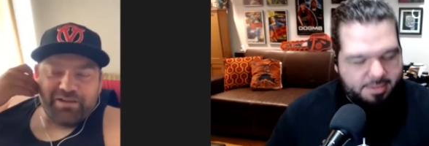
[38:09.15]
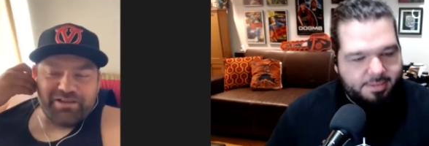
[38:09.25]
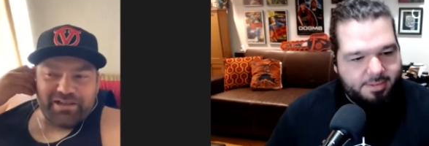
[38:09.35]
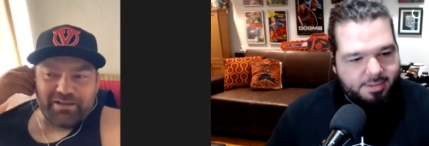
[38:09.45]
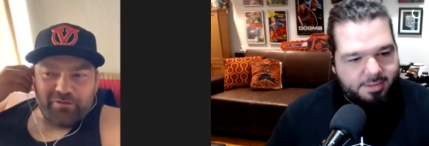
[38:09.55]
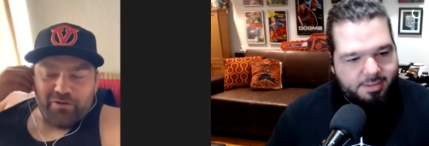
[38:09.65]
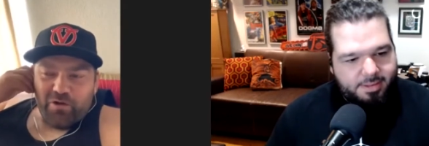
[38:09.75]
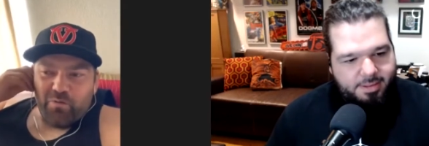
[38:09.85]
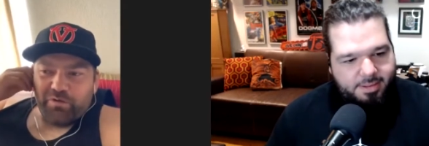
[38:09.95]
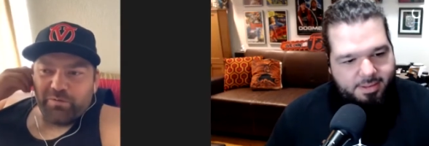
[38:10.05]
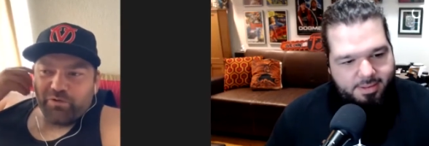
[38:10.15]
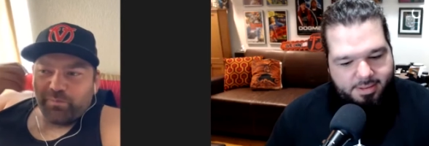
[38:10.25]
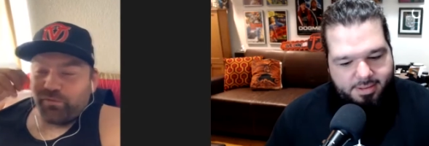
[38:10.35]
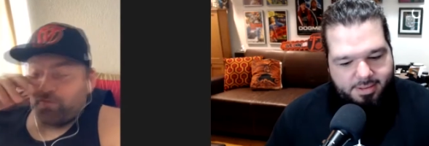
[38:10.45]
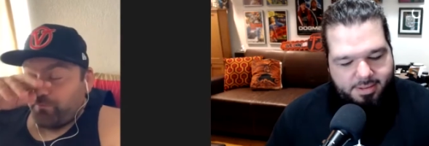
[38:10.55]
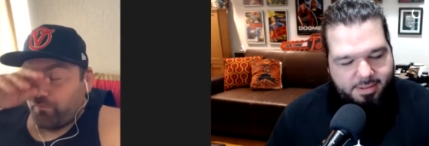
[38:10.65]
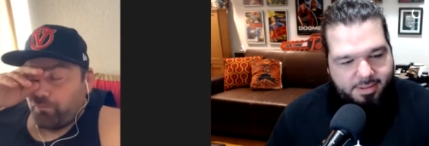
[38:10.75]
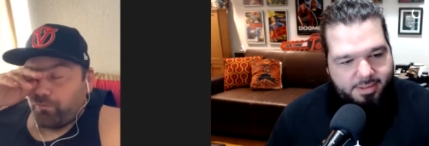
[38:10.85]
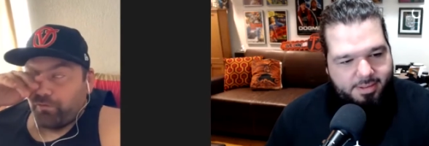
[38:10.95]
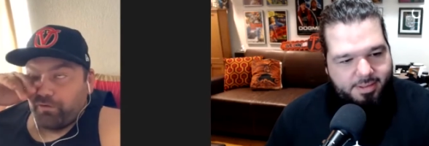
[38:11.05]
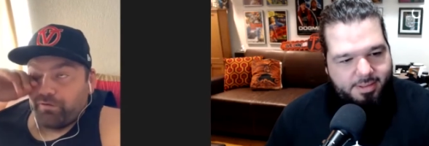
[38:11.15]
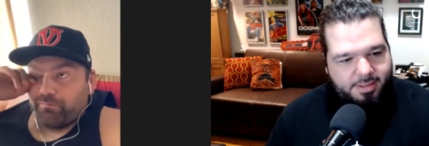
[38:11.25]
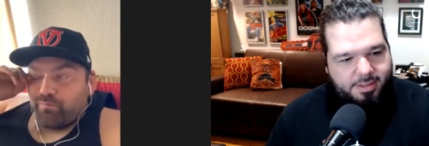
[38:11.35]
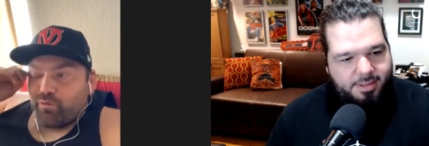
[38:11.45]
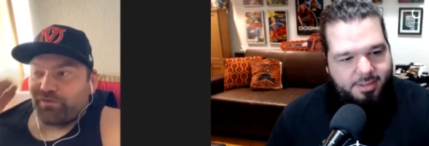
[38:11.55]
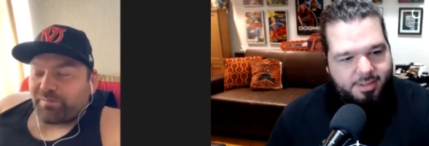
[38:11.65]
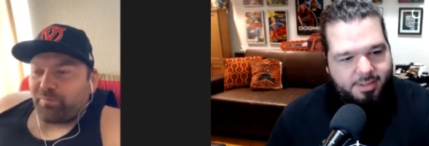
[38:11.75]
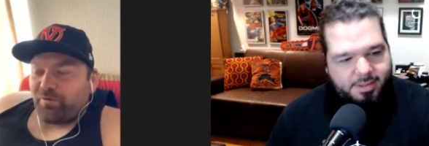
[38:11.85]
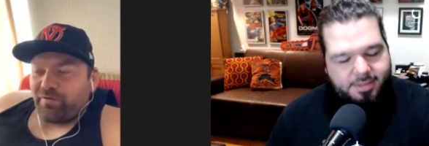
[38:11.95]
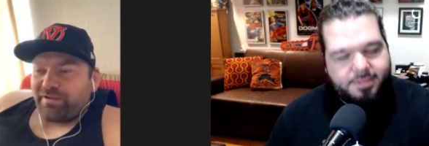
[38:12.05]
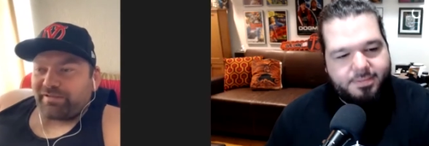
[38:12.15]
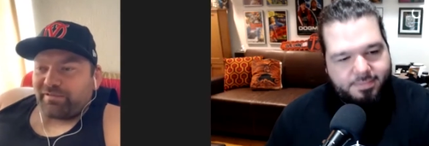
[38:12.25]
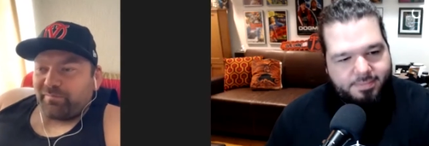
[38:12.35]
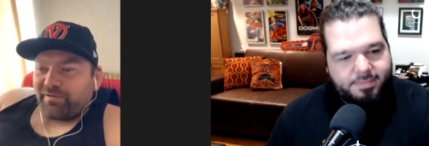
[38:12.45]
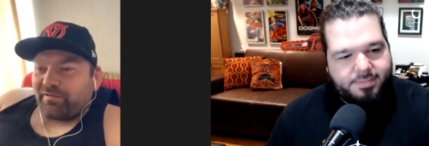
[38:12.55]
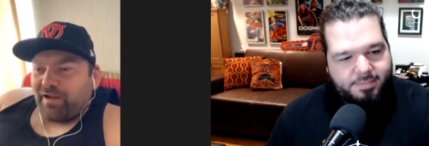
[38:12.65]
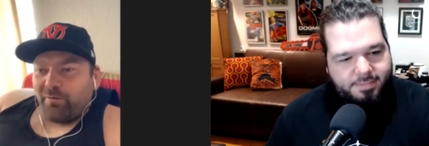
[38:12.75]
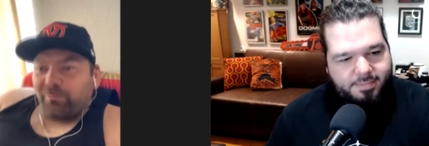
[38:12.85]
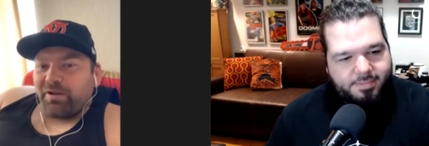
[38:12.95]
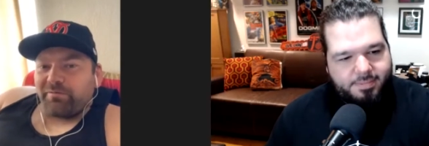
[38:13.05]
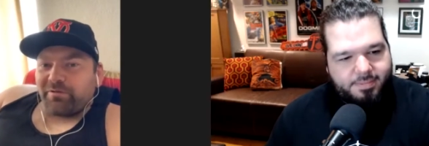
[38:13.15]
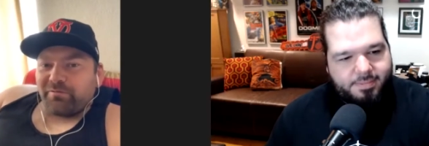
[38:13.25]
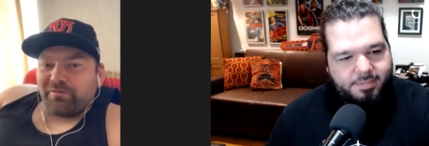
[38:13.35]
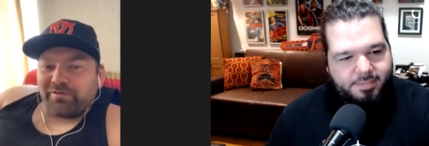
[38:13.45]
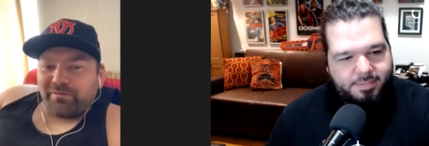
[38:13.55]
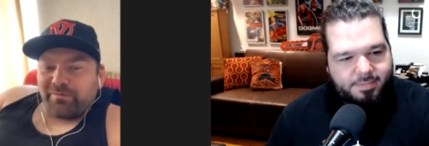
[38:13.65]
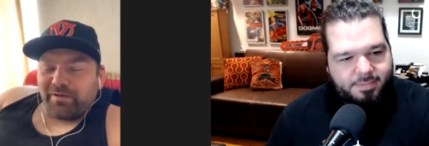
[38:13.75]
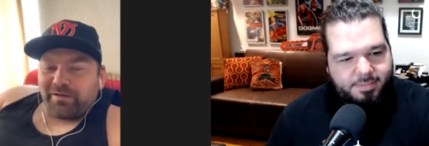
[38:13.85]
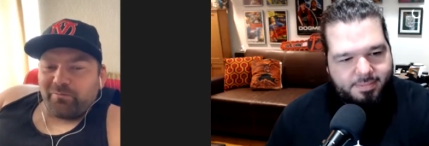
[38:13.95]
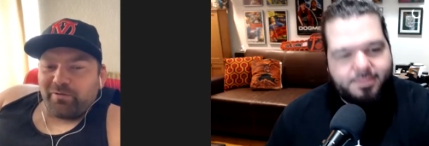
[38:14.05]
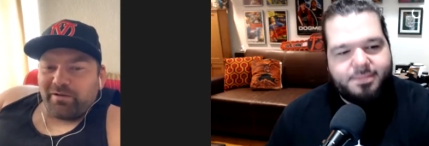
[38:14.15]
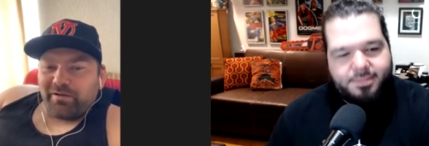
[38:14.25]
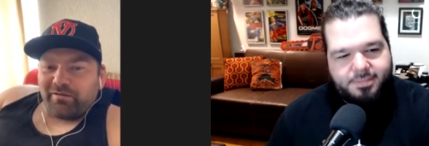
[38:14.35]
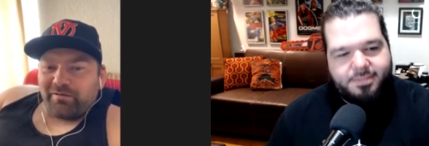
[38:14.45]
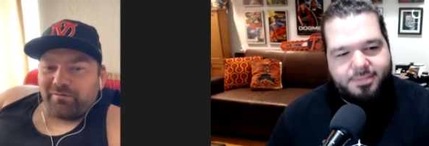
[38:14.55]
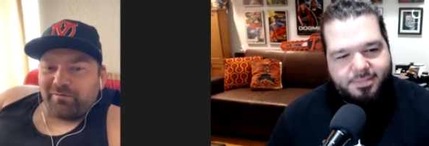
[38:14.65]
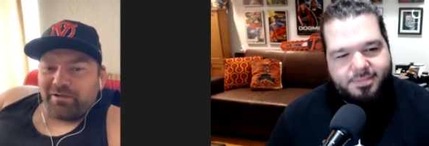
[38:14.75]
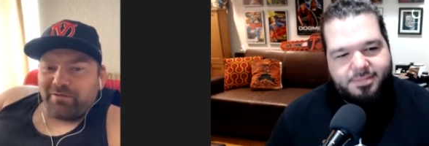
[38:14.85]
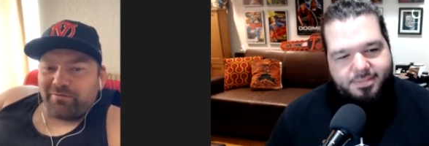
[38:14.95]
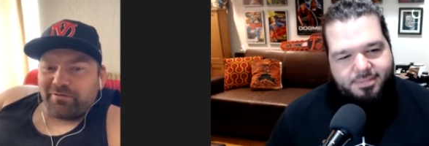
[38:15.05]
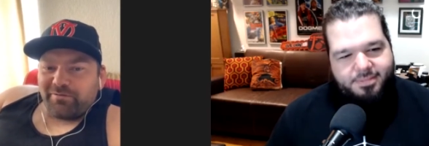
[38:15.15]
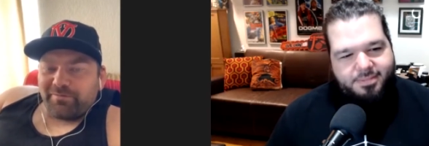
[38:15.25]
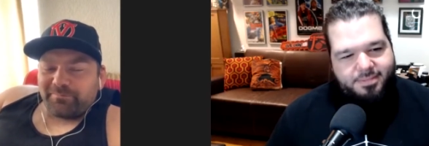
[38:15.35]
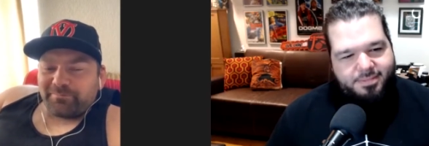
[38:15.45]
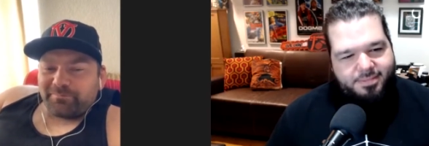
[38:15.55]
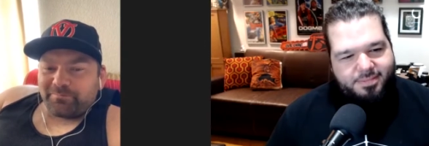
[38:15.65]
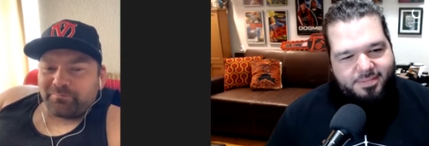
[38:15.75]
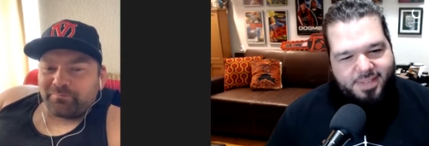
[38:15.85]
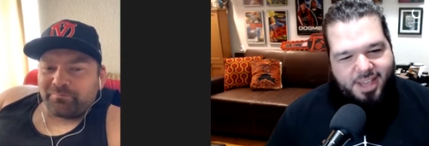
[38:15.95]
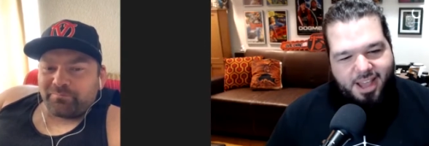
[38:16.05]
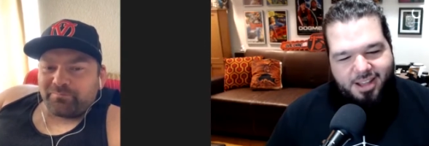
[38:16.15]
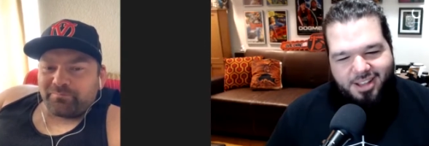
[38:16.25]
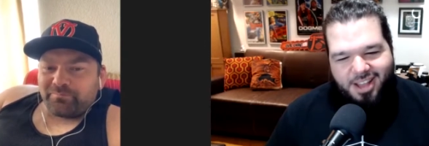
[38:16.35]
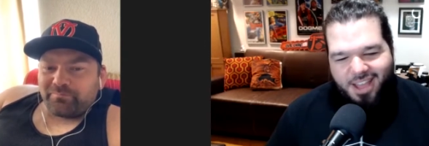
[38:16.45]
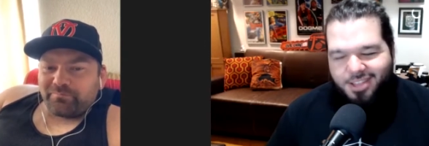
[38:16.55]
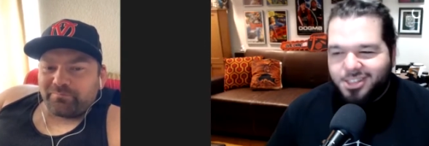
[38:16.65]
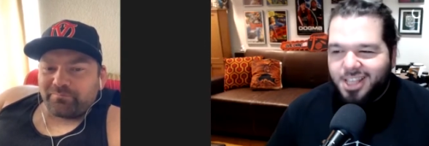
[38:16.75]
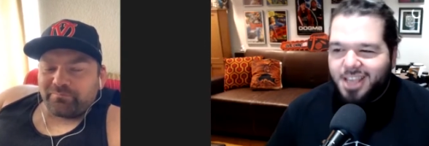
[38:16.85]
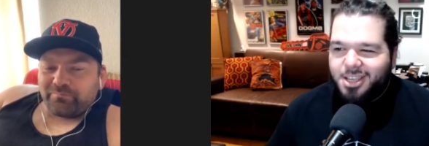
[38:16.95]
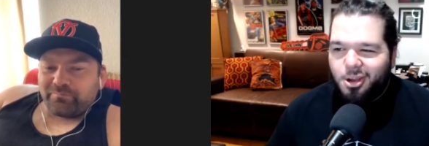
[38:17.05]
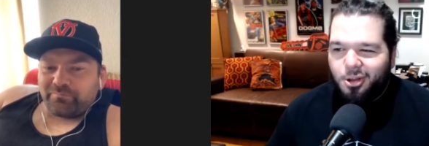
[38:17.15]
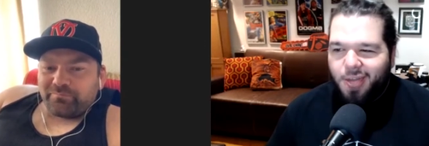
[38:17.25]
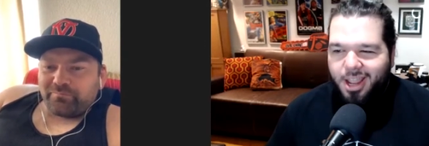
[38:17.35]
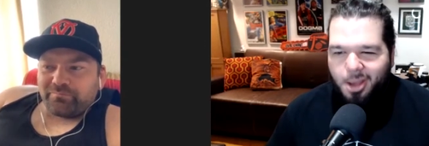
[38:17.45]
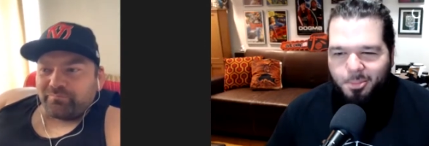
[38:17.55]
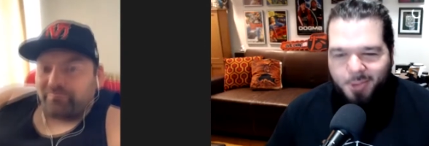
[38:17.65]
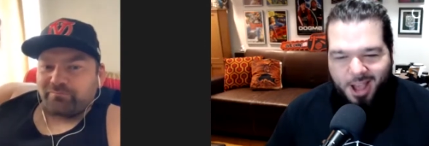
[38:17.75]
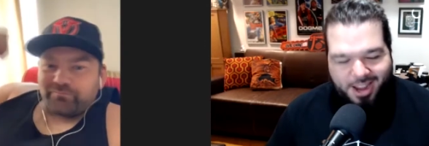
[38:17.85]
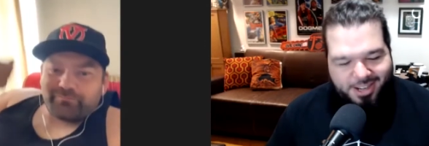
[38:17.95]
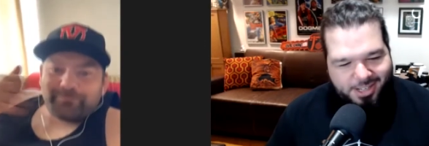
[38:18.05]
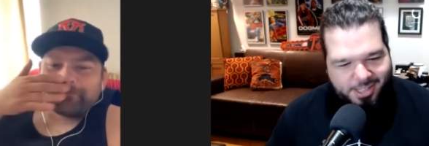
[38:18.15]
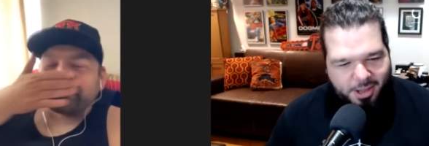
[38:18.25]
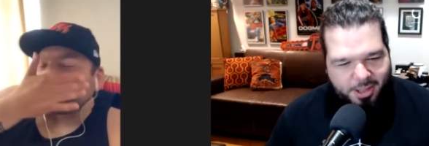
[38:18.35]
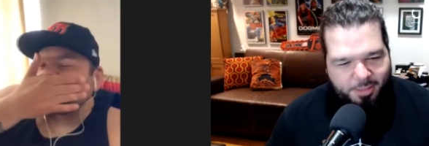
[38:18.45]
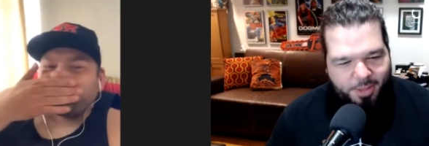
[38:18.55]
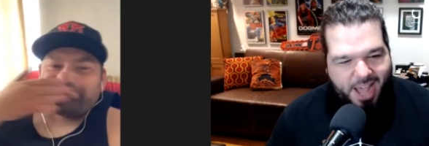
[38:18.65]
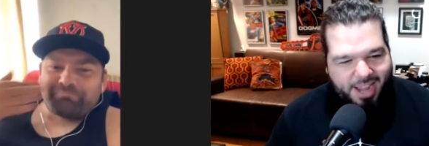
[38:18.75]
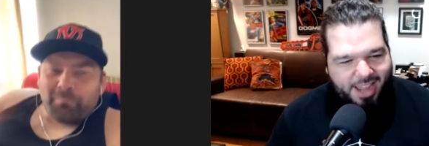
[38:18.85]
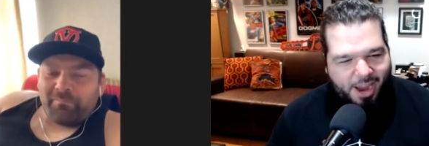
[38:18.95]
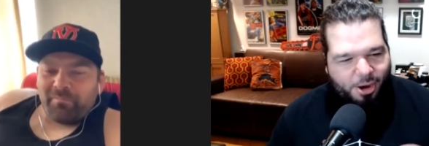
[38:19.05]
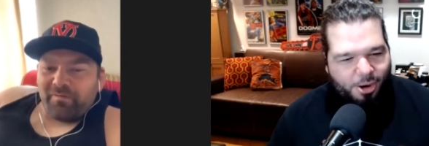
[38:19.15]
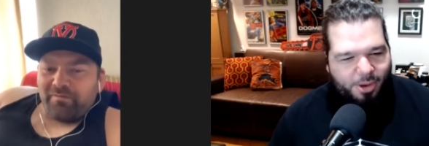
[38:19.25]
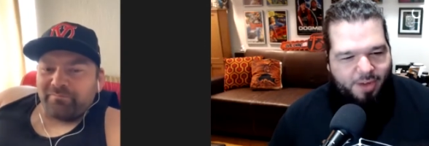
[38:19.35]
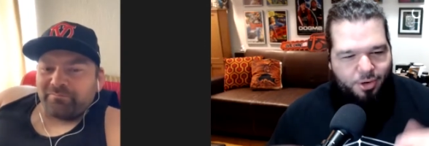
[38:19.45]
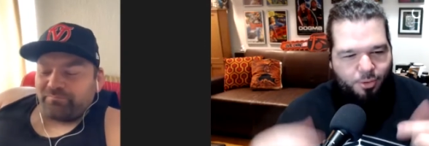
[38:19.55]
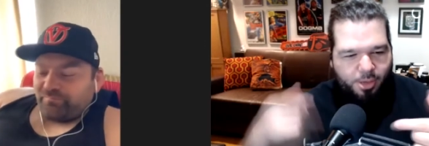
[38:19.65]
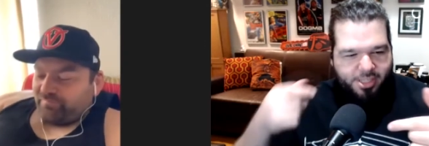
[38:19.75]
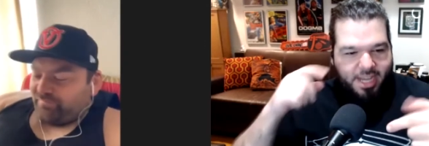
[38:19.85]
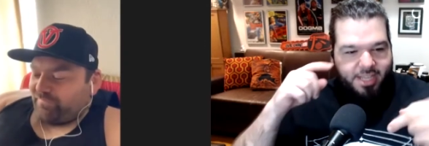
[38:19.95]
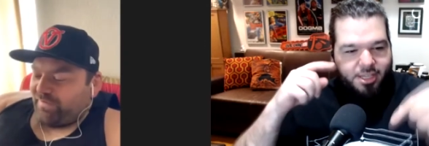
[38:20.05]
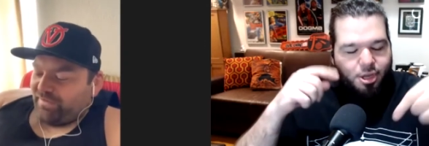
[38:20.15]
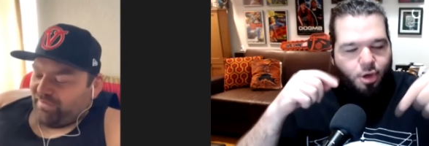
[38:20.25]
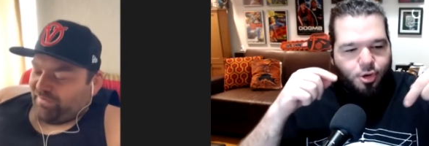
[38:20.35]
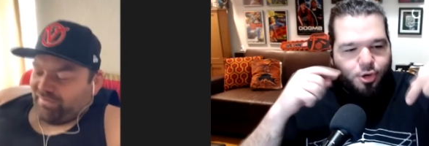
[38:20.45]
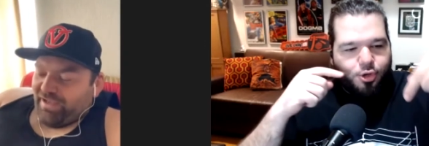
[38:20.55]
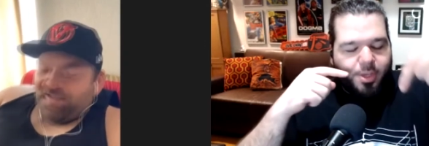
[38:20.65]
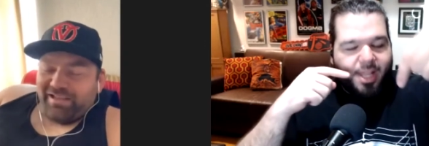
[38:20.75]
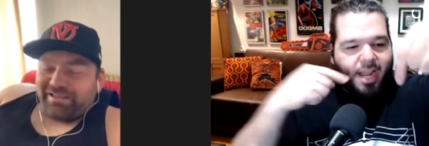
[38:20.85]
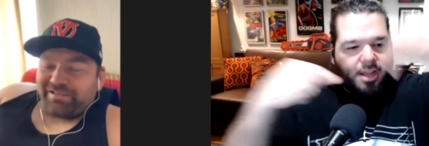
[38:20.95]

Speaker 1: it's like one of the most beautiful moves in pro wrestling, but I will never do it. There's no fucking way in hell I'll ever
Speaker 2: do it. Yeah, and there's like you know like a uh, PAC does the the black arrow or whatever, where it's like you know you're yeah, like